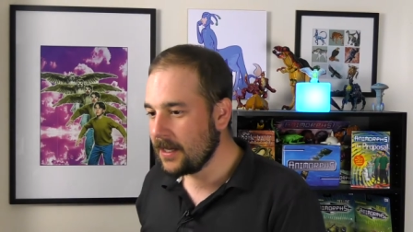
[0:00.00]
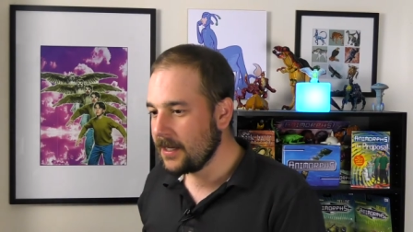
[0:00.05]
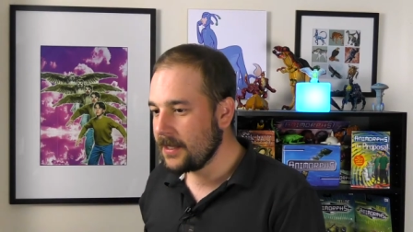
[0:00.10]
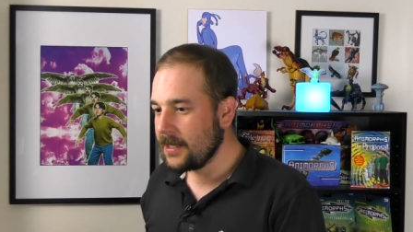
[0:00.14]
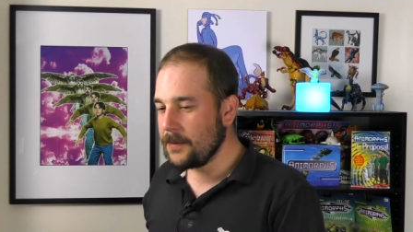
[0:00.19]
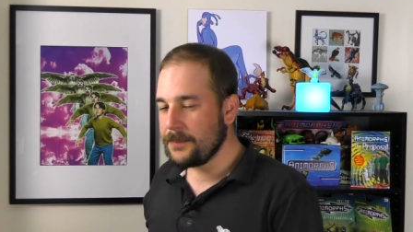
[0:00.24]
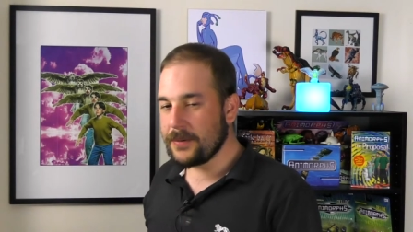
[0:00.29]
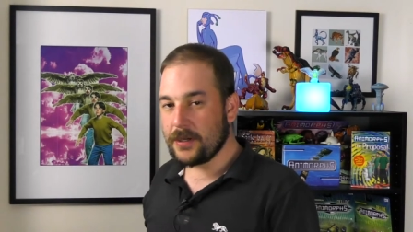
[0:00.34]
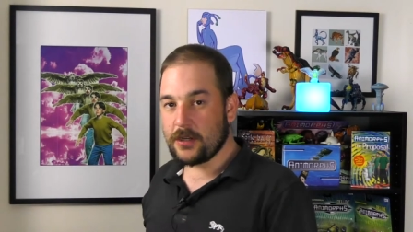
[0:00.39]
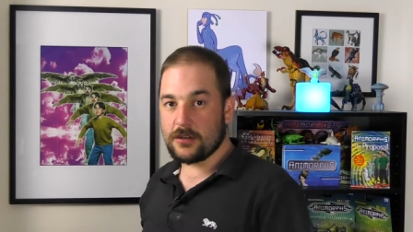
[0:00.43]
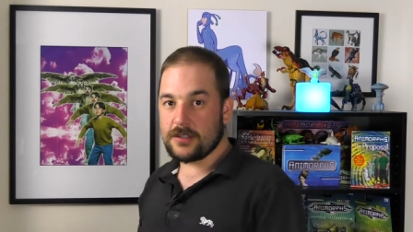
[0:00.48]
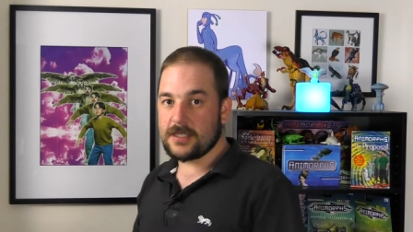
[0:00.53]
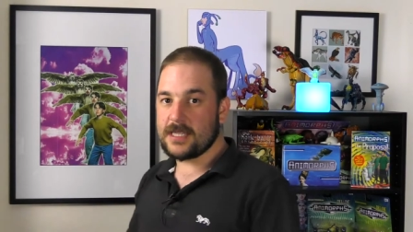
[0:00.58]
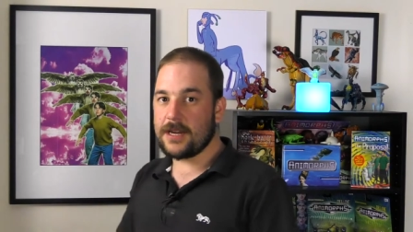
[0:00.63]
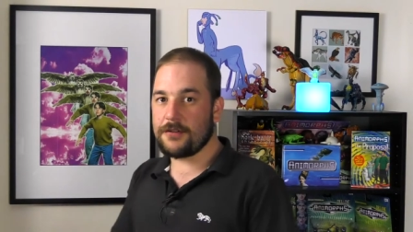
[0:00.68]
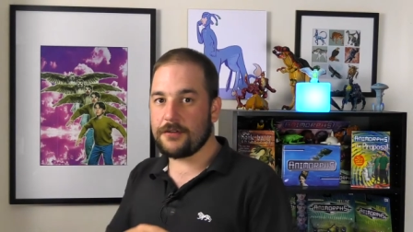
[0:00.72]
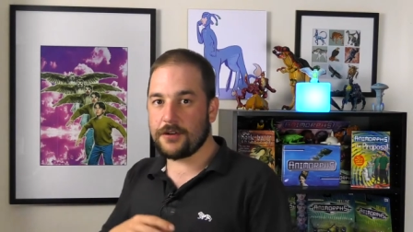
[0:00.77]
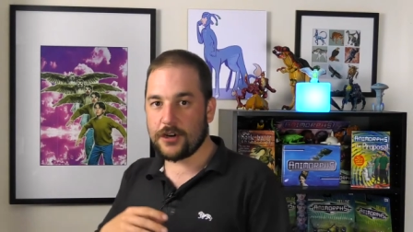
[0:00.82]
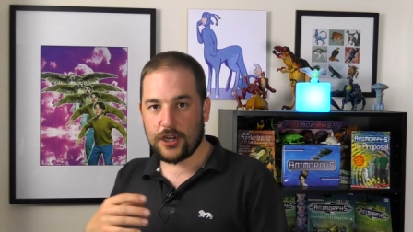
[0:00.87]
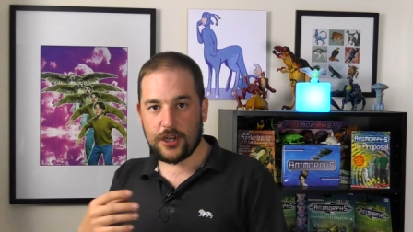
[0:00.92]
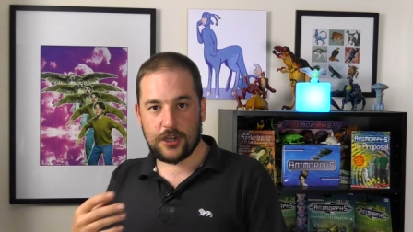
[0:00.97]
Now, because
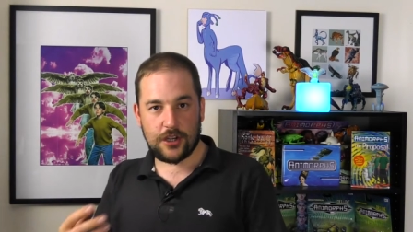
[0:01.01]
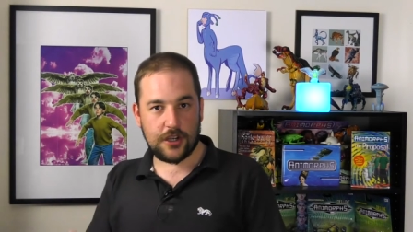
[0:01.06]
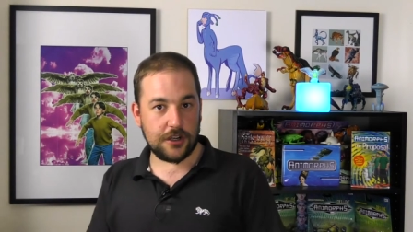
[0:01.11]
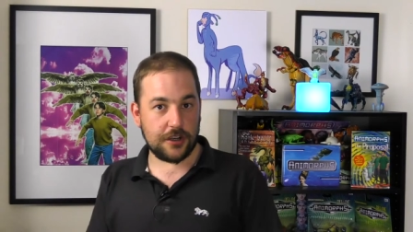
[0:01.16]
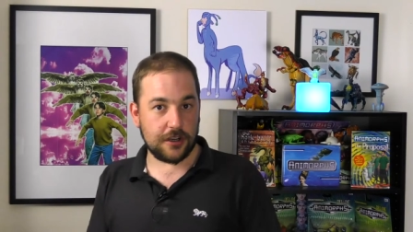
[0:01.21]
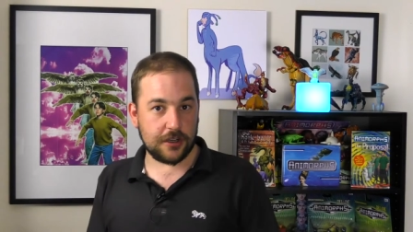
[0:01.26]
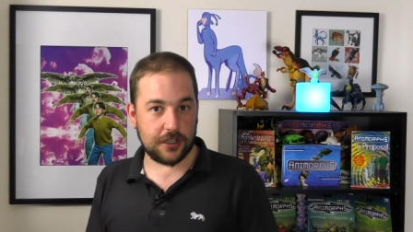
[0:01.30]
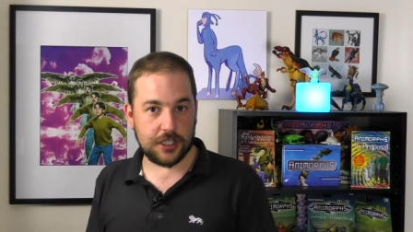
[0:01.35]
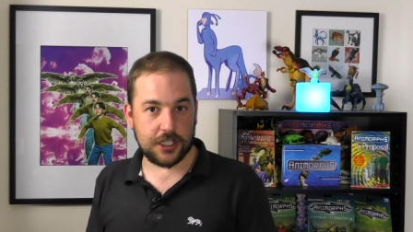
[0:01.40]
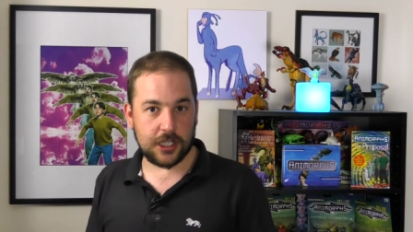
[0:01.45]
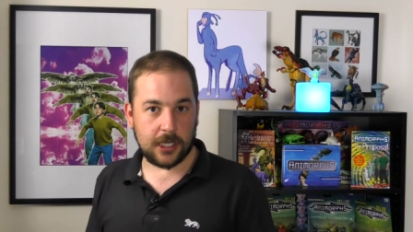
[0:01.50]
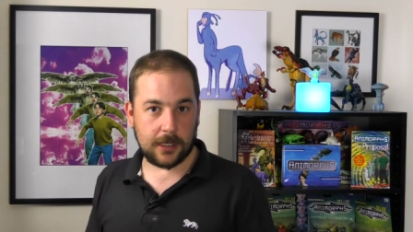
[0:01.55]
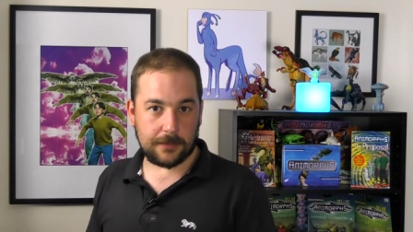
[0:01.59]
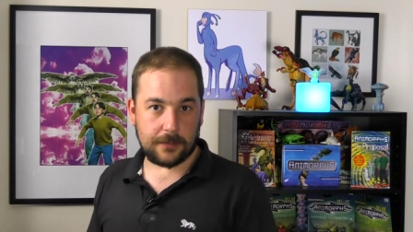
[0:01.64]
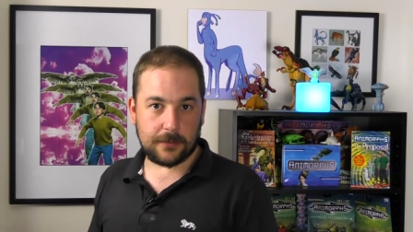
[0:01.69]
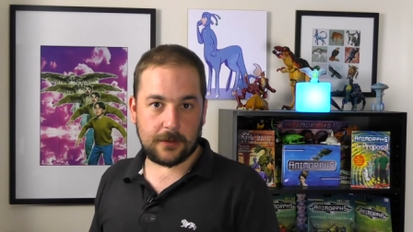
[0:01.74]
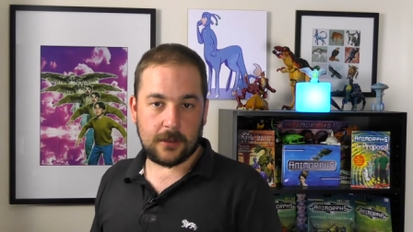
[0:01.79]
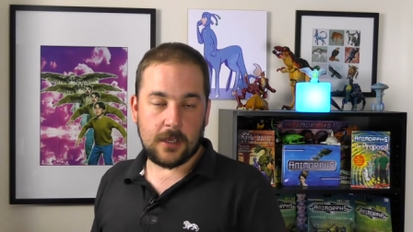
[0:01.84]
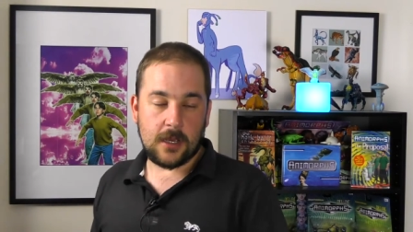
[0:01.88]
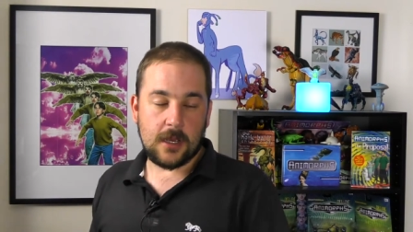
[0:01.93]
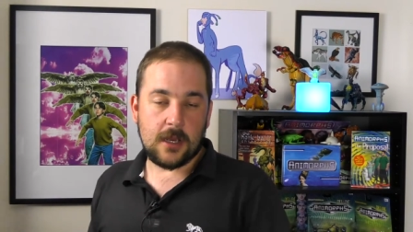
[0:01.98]
they're in a Yeerk ship,
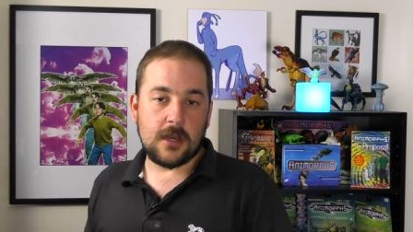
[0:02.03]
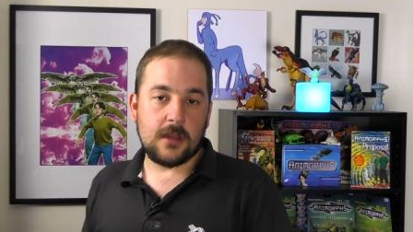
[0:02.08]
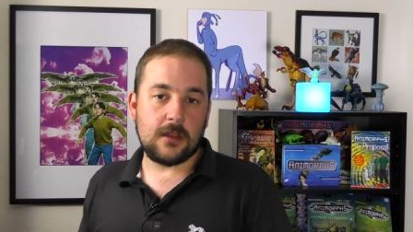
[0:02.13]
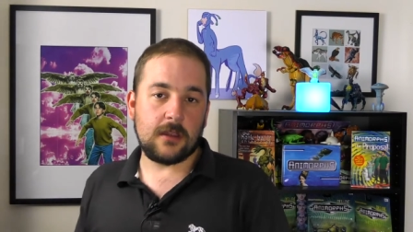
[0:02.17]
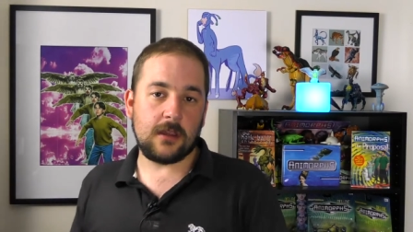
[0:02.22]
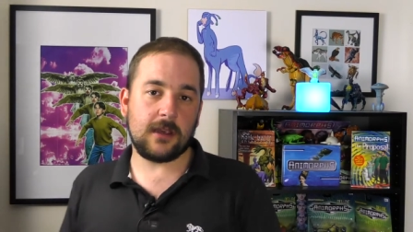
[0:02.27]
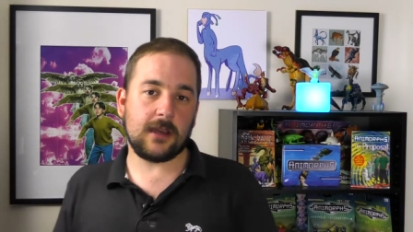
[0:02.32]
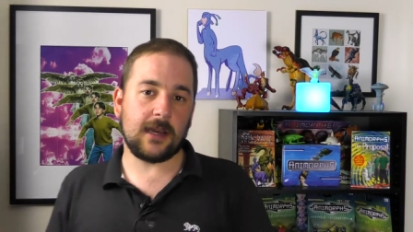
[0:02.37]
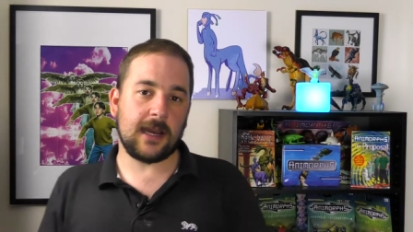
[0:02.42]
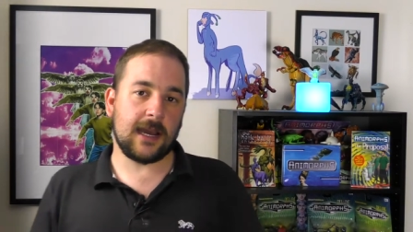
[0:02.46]
the